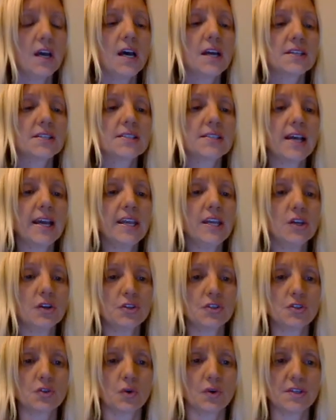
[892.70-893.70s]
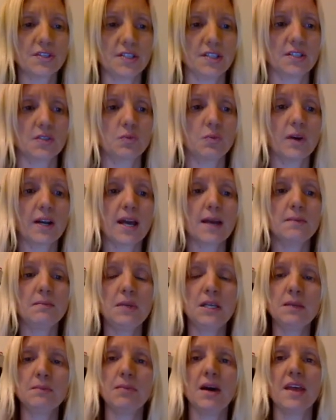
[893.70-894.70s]
Cite your sources. What I
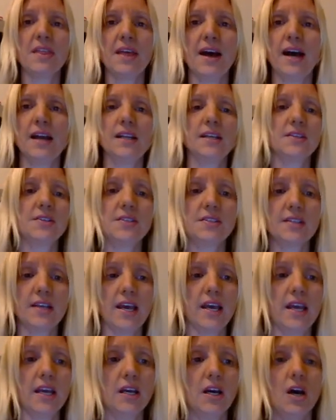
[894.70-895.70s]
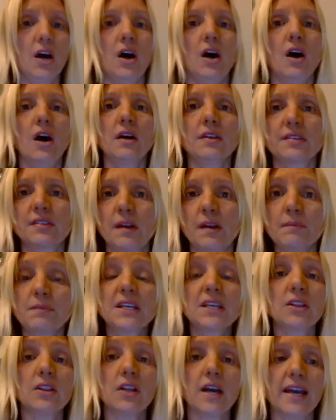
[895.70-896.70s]
mean by that is say,
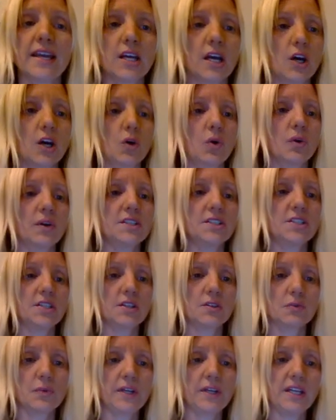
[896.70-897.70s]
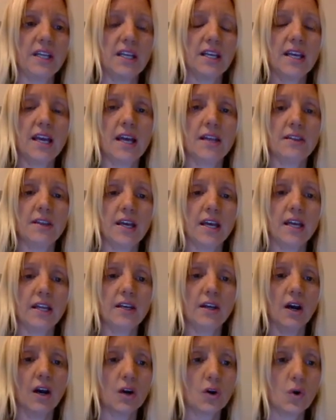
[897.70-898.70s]
Something like according to the reading and
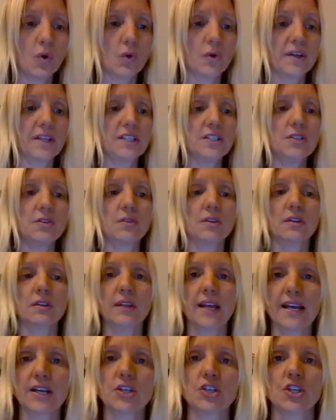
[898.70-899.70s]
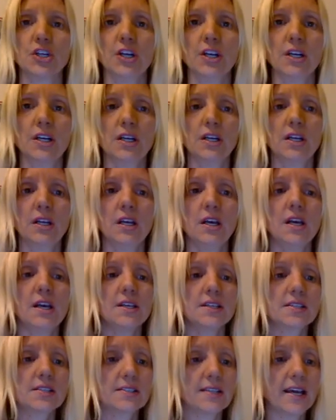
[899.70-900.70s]
then according to the lecture.
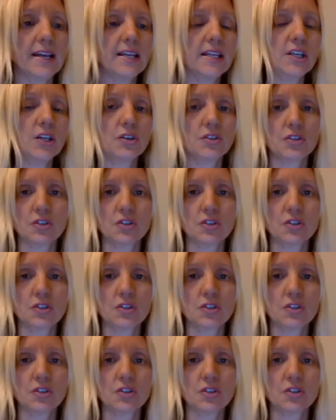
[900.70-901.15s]
Citing your